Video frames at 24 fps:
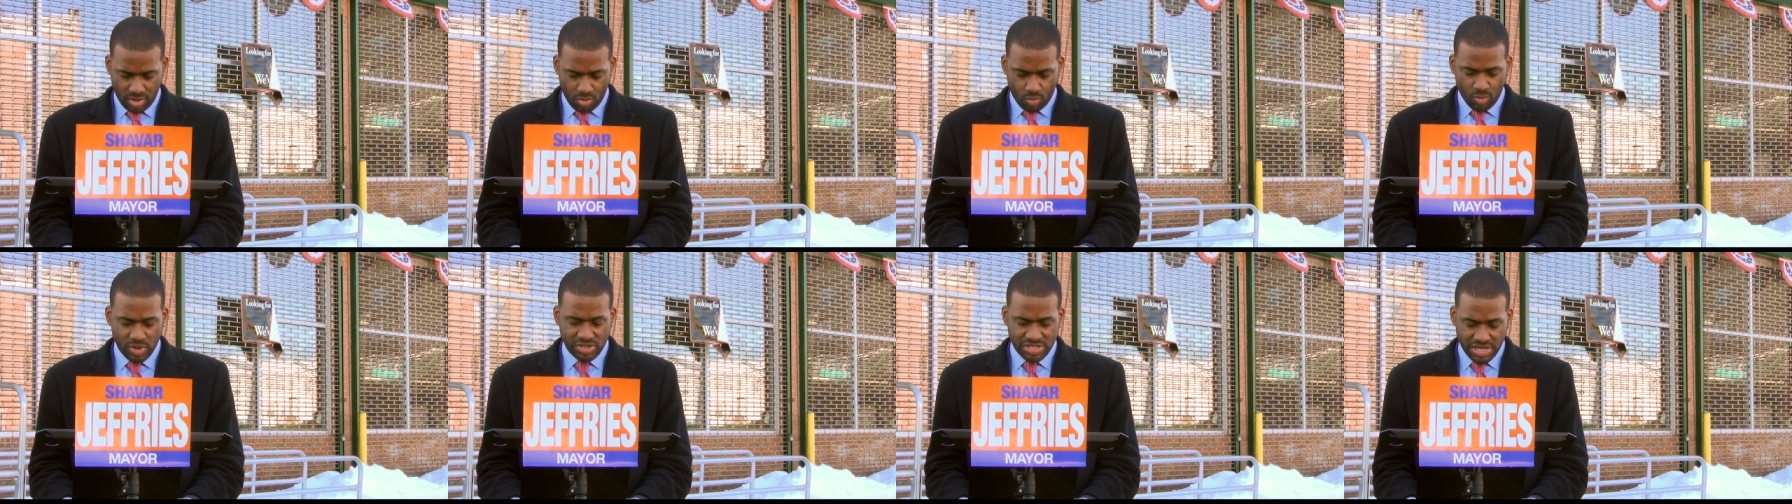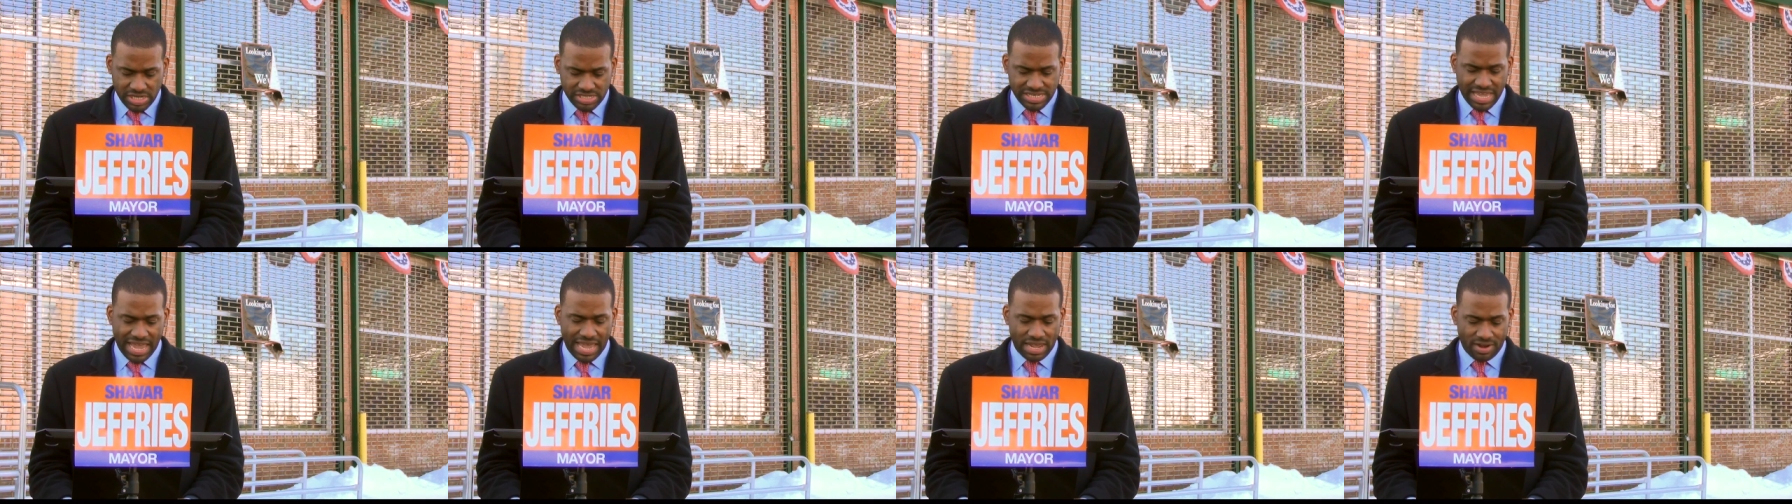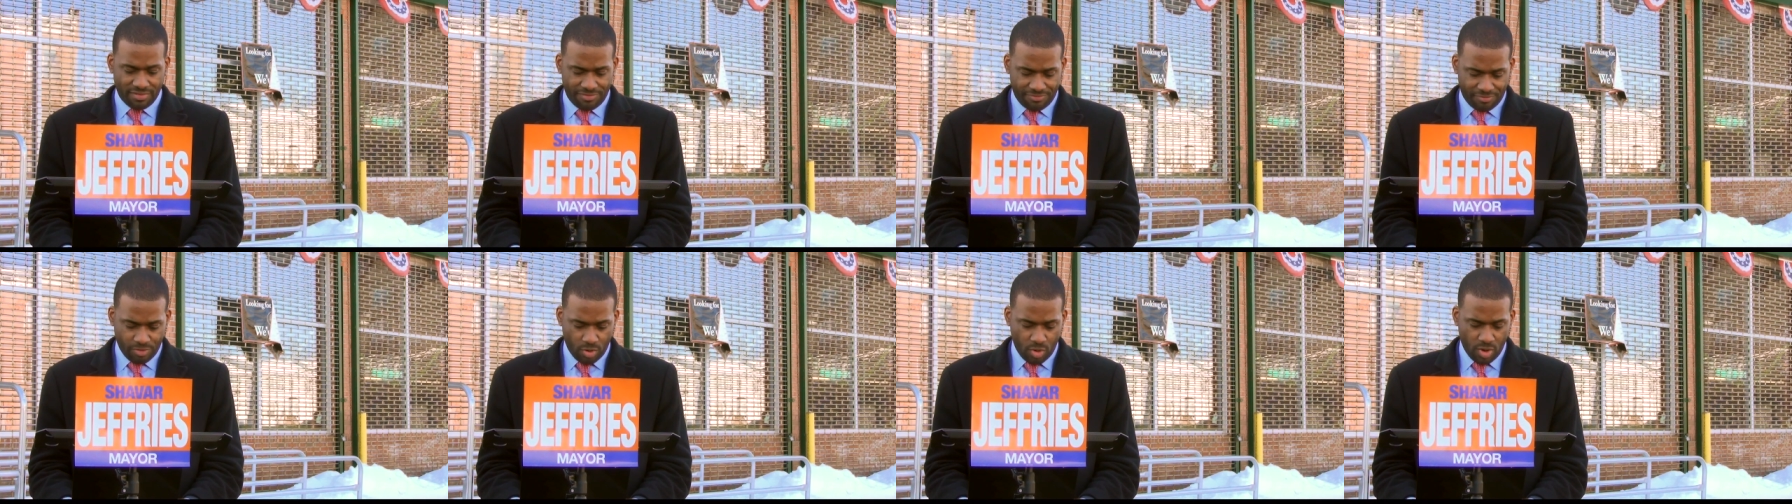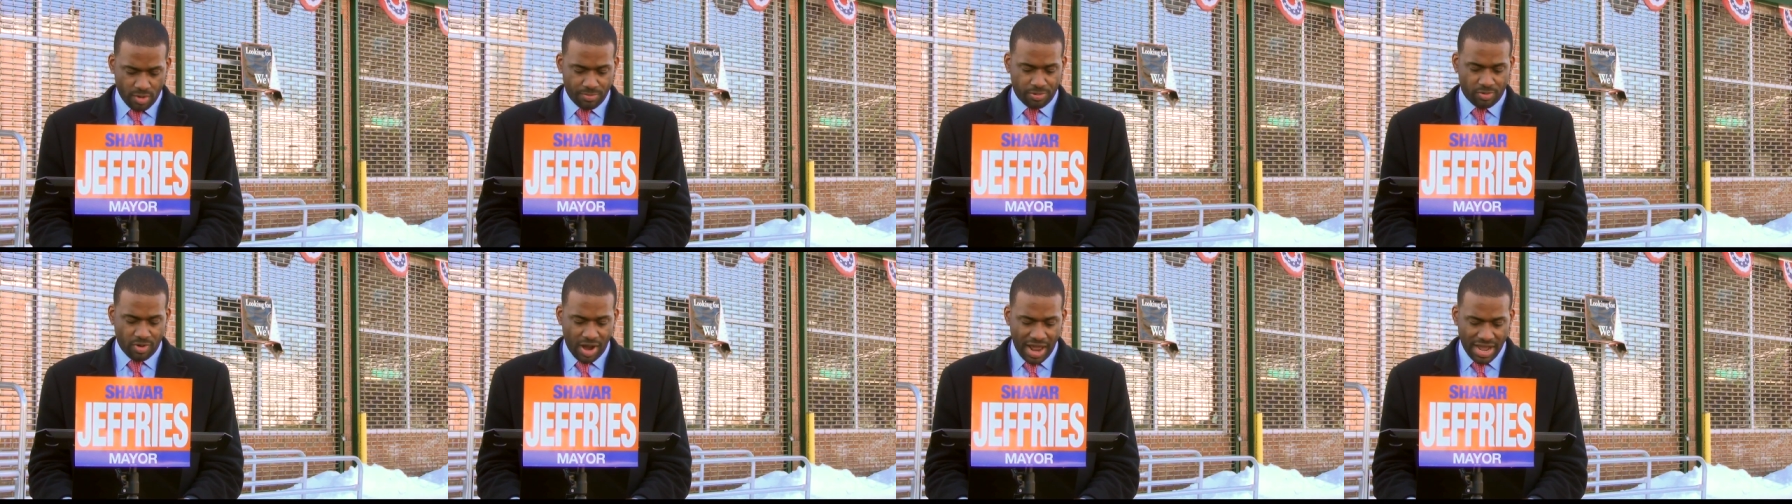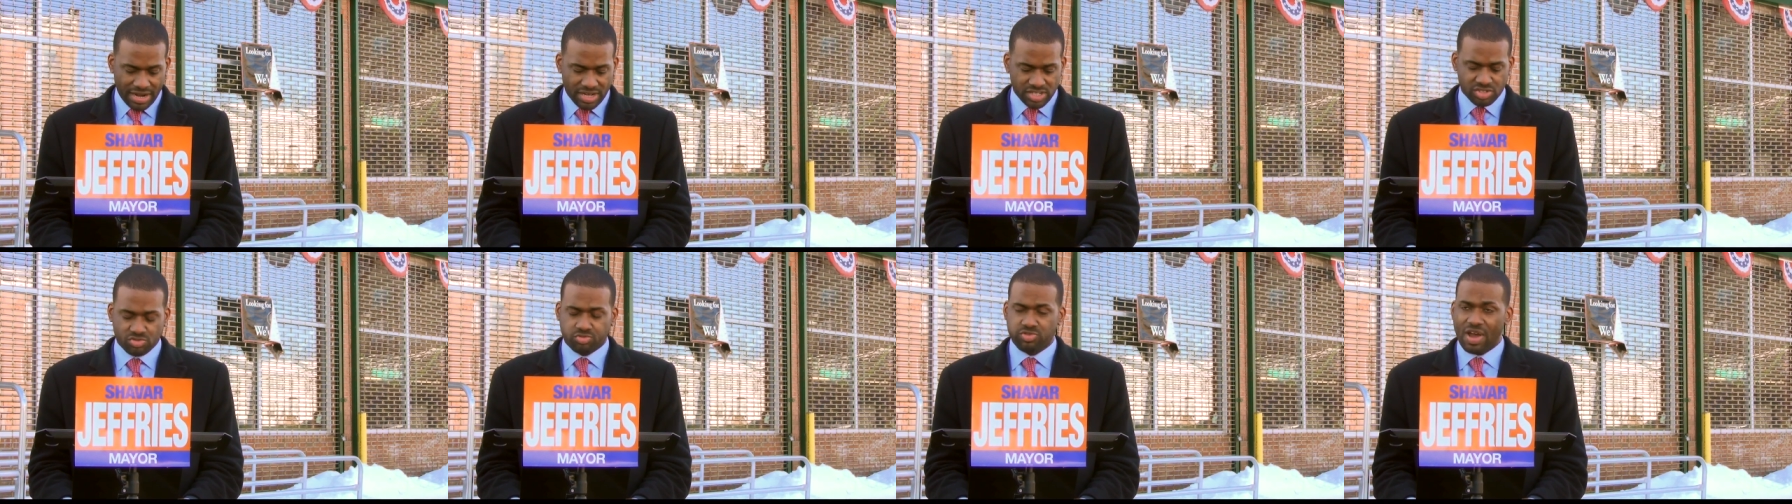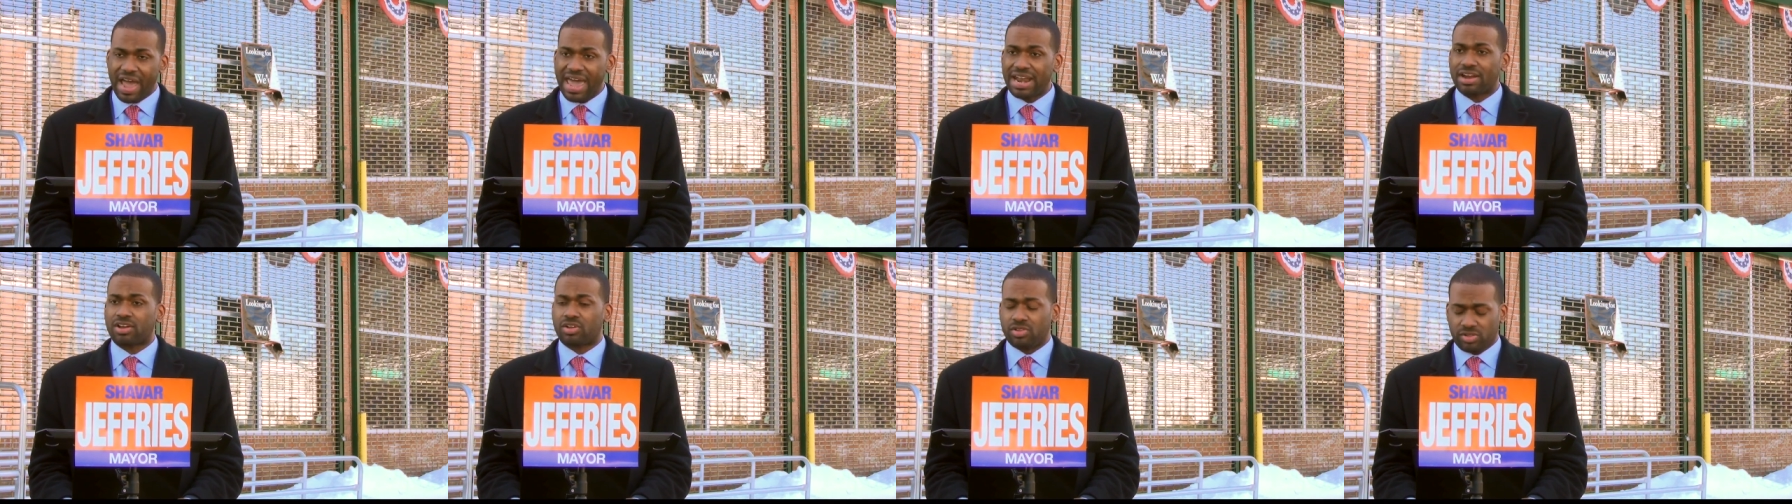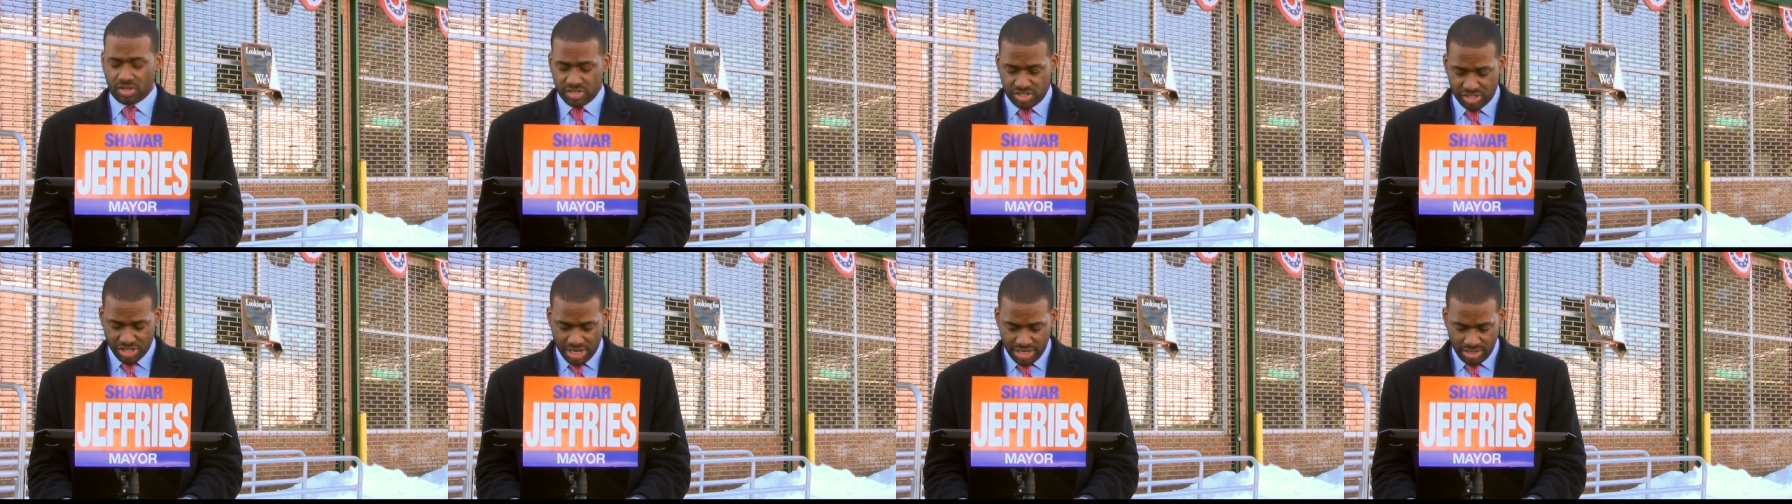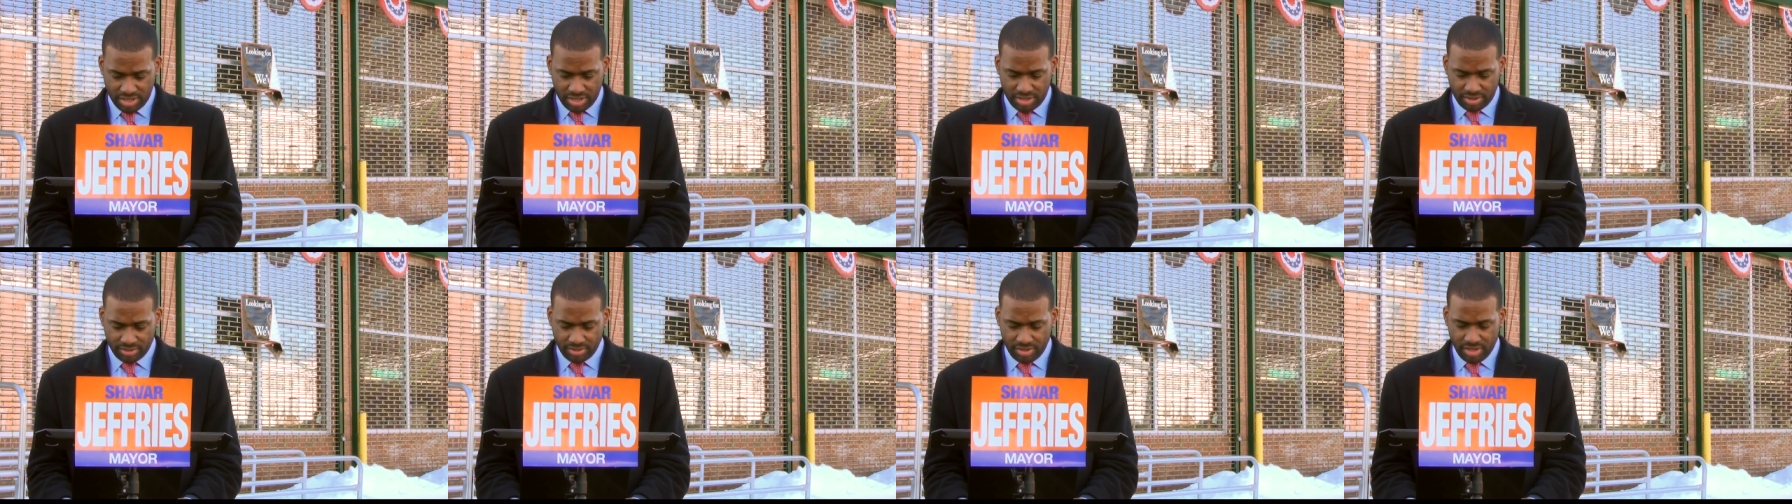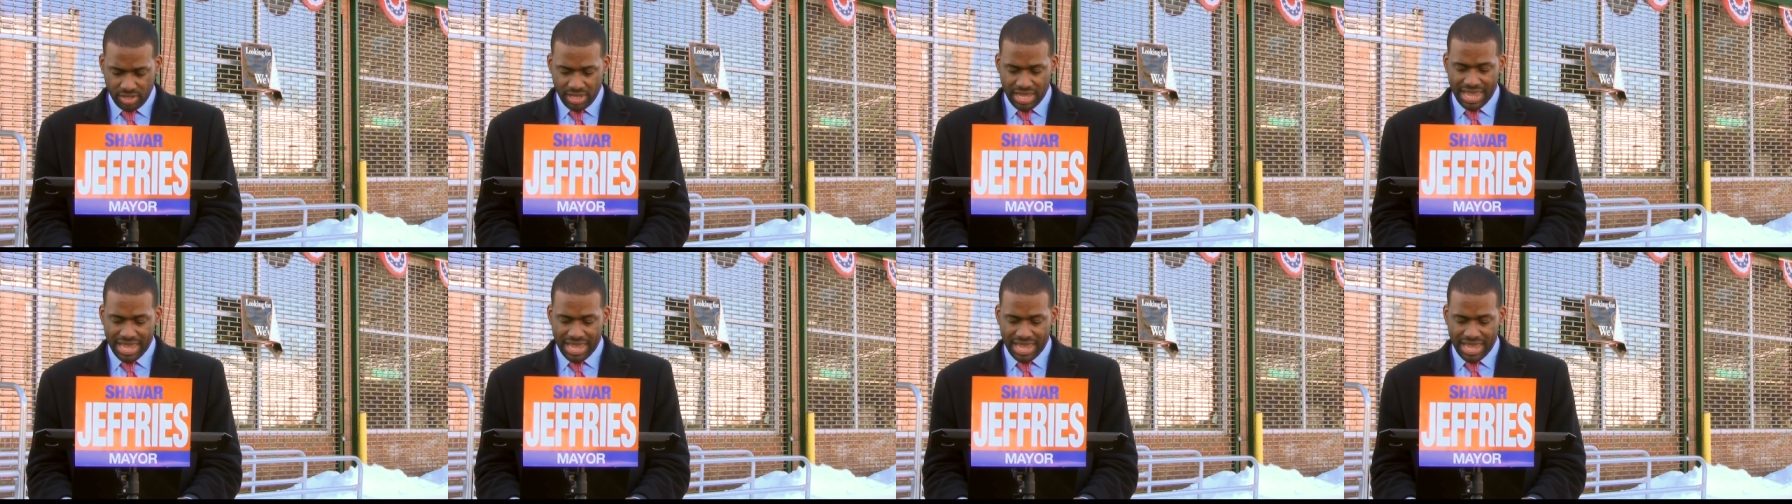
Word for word: We just can't afford Baraka's radical agenda